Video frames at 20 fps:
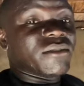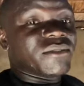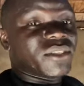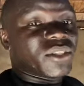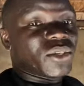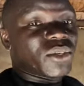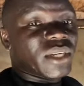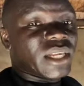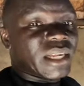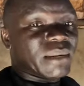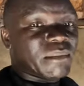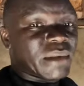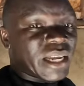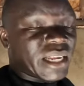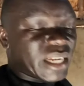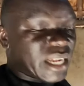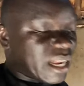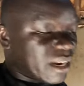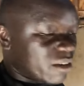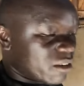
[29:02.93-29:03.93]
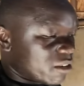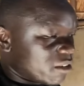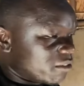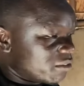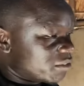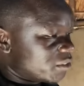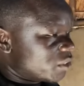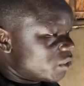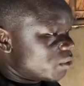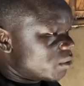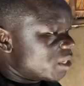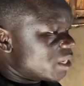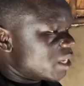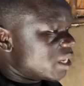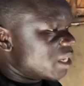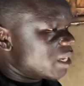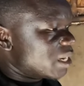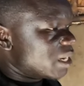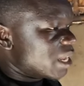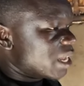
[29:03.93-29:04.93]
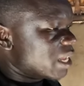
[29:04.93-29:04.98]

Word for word: of children, man, a lot of children,